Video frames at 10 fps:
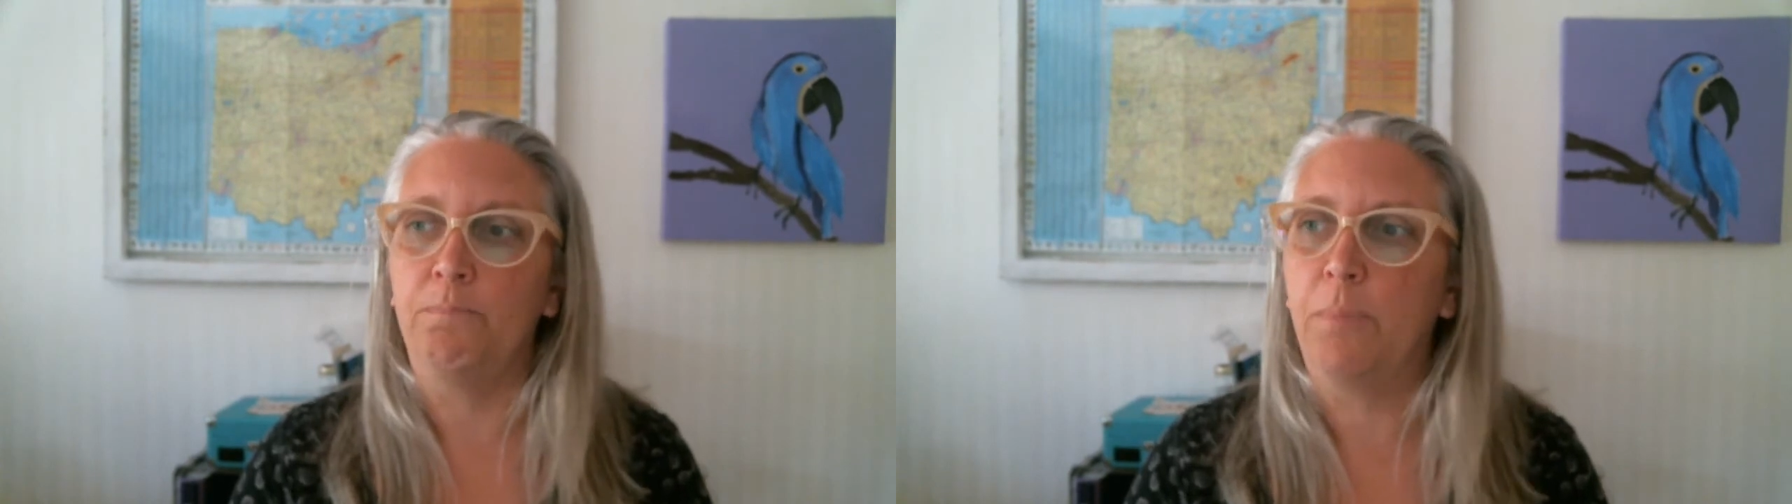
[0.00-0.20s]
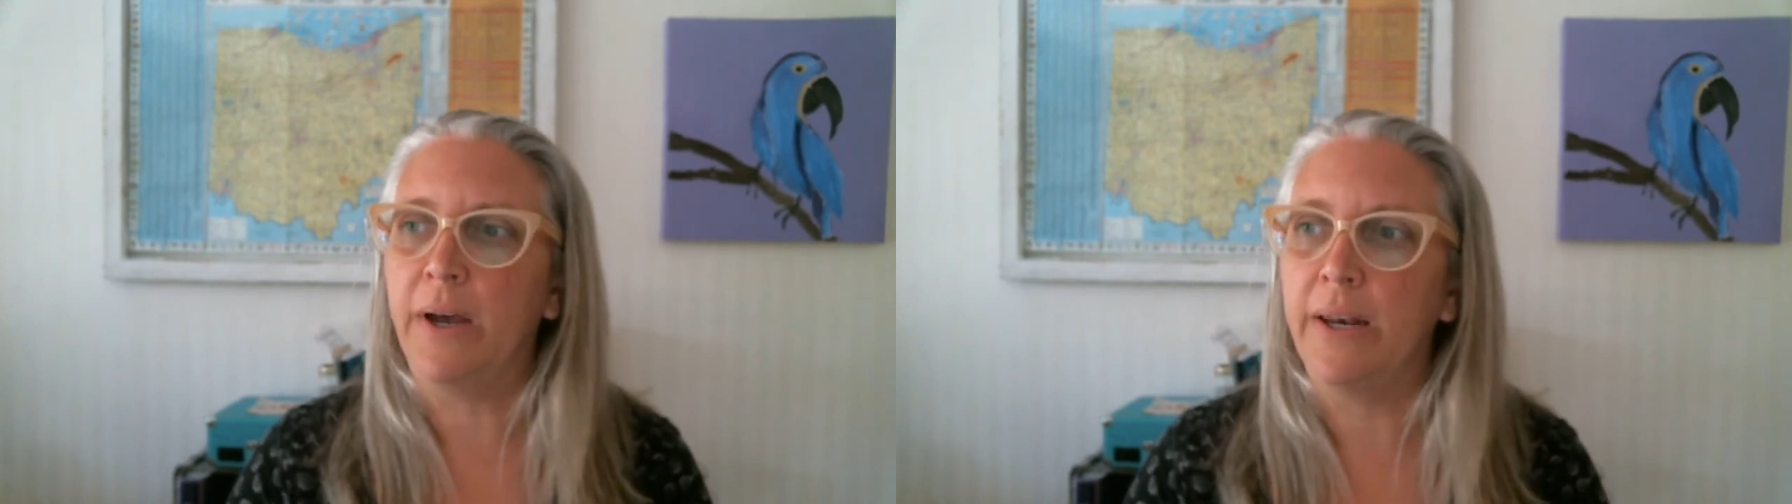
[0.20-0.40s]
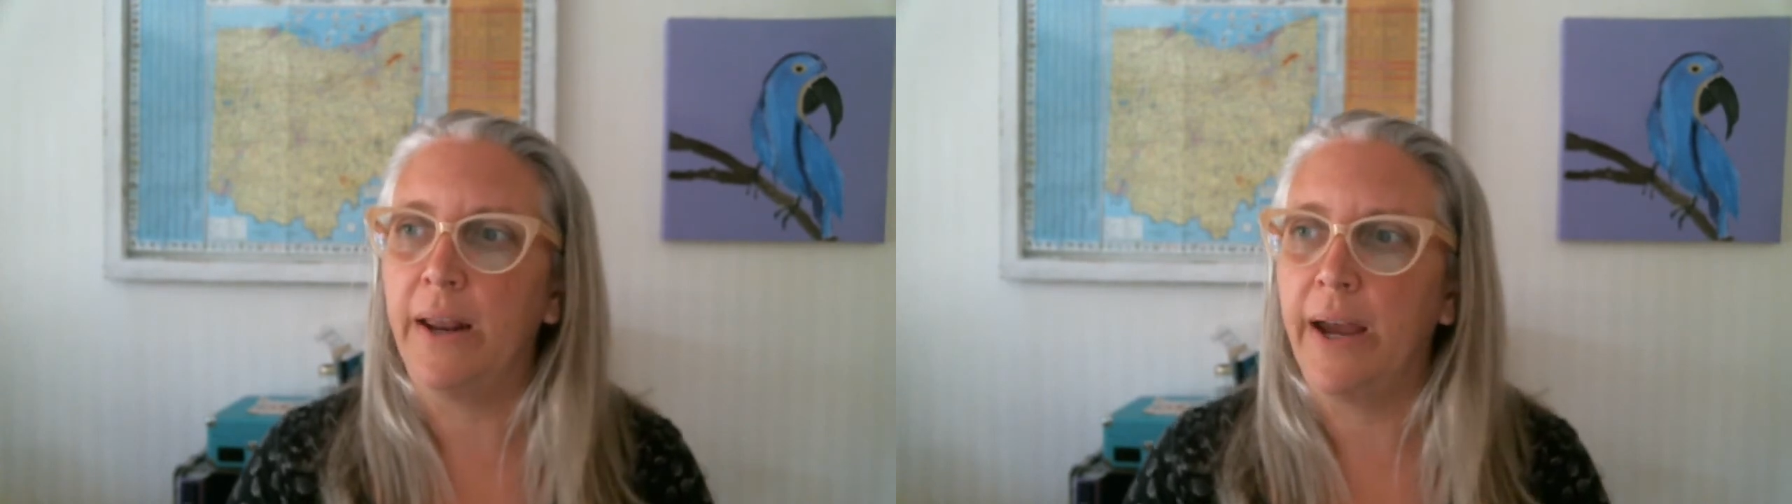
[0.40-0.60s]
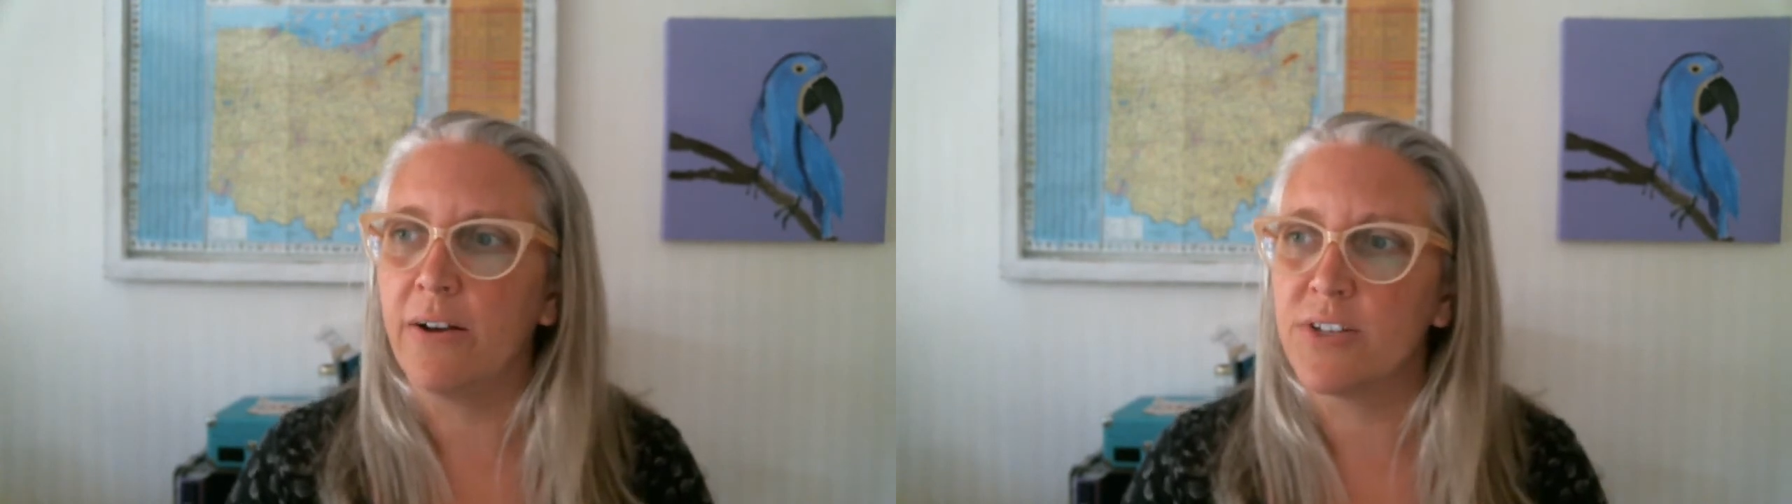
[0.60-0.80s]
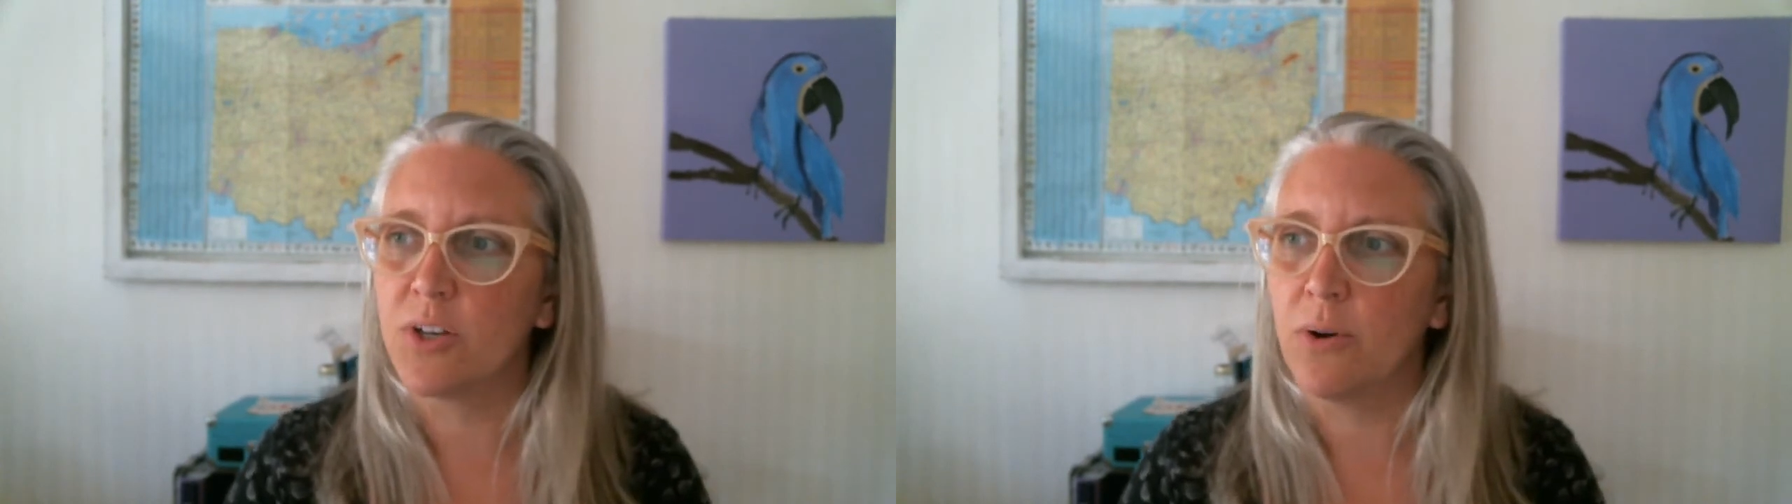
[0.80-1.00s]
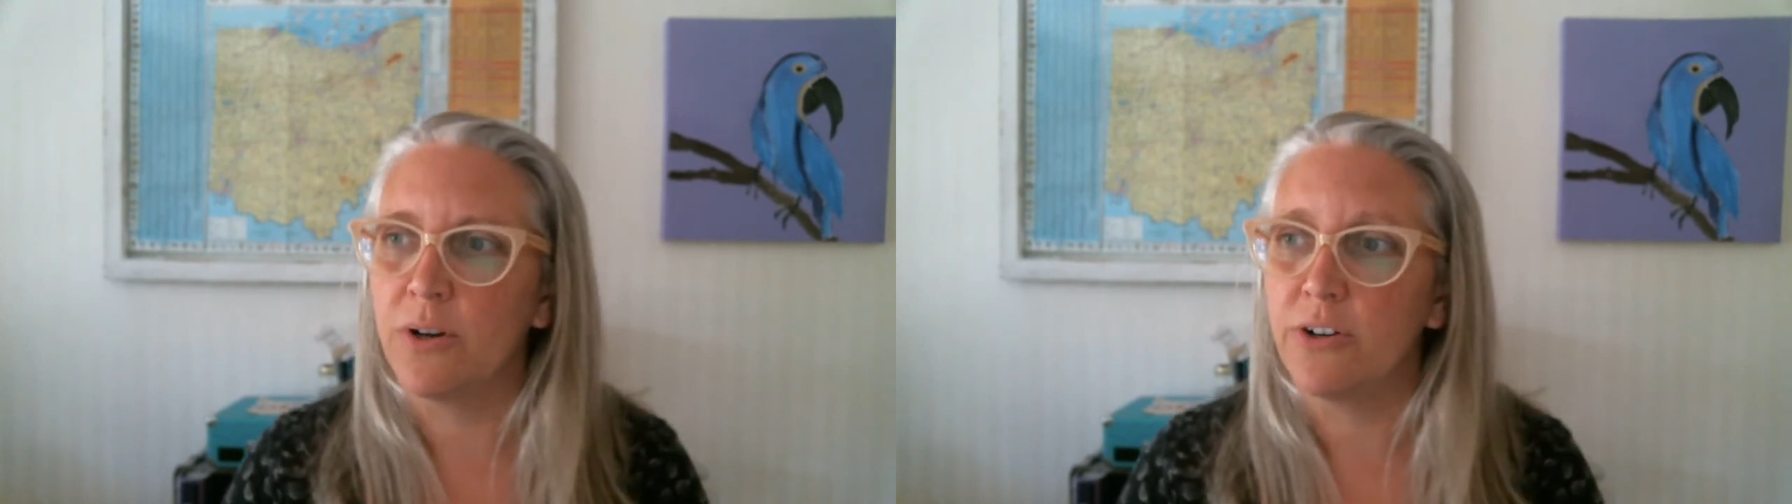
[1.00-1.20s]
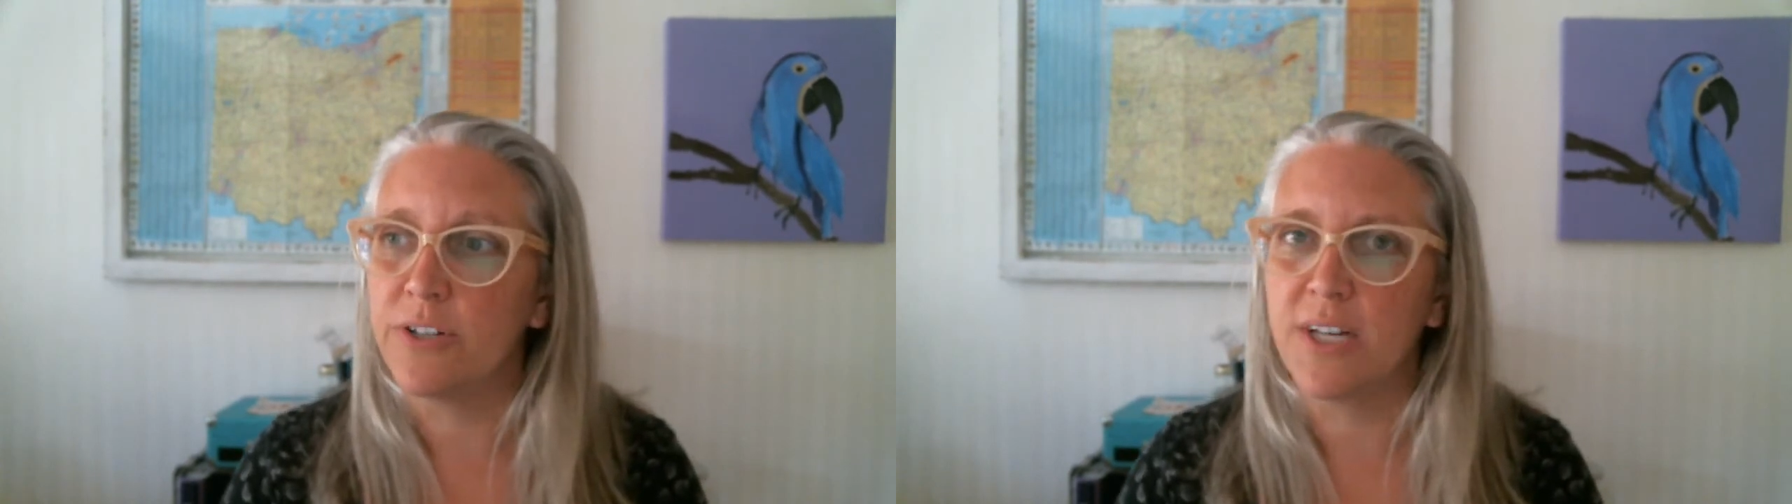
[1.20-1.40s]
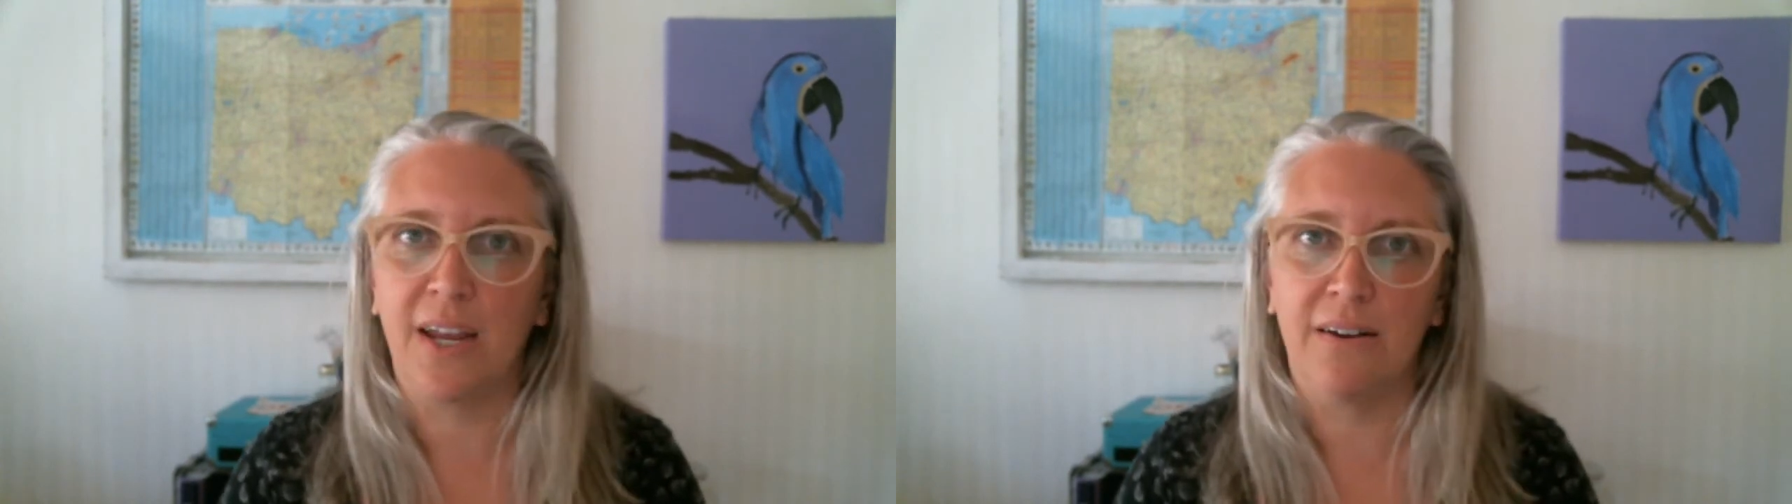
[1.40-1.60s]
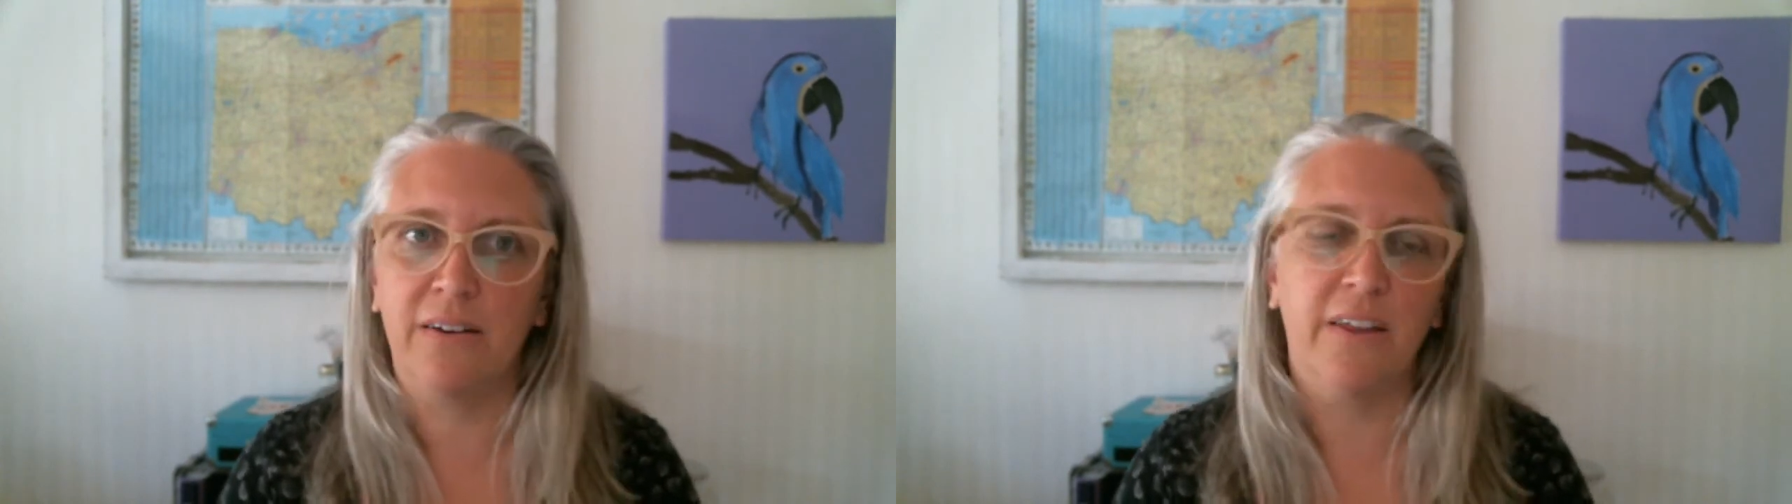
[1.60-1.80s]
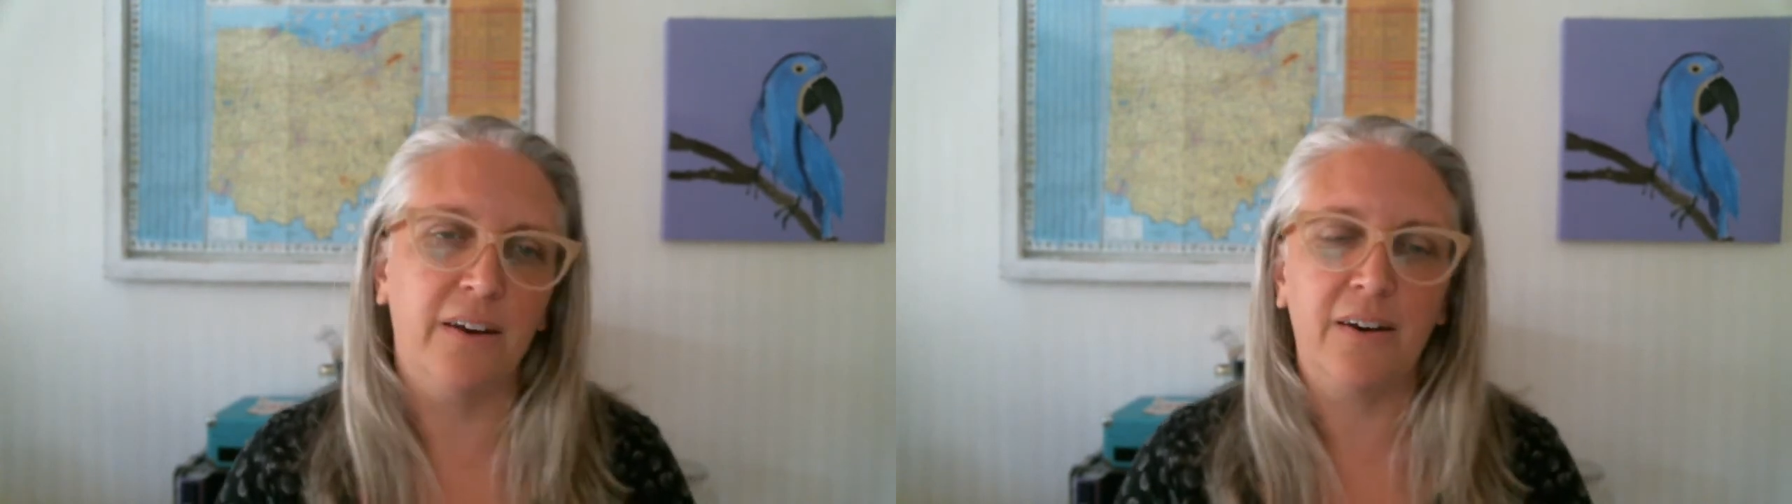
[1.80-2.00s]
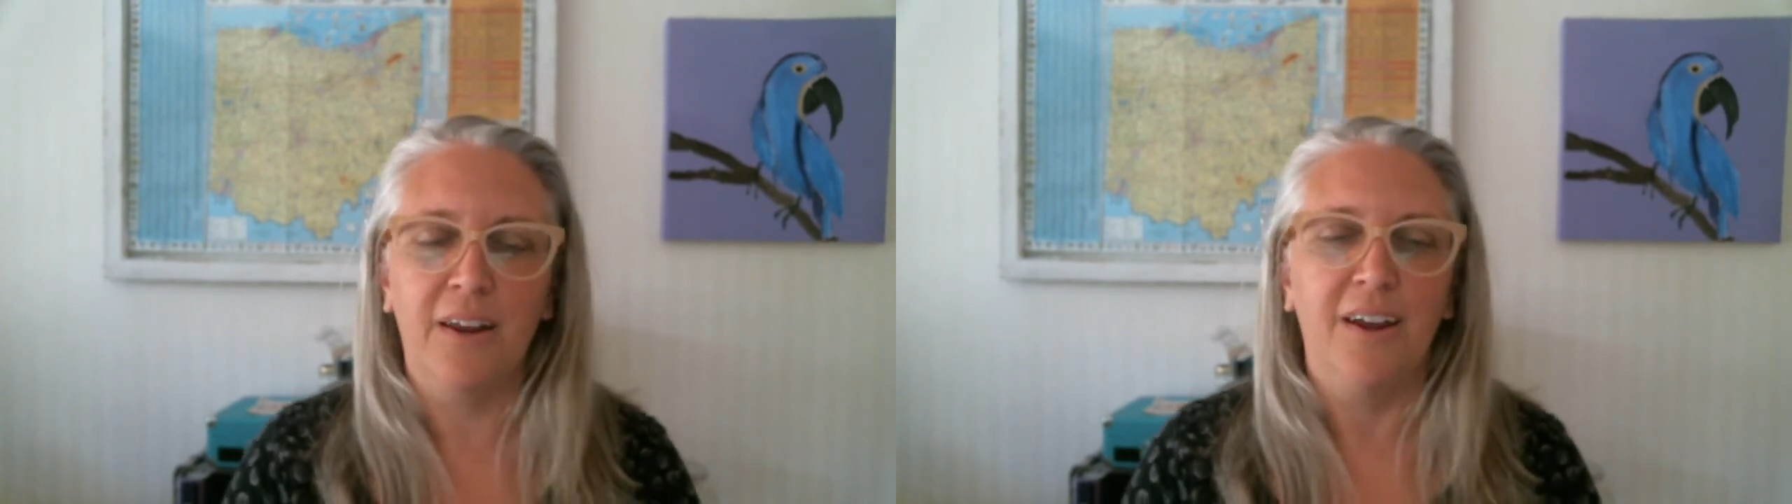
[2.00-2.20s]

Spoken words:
but I also understand that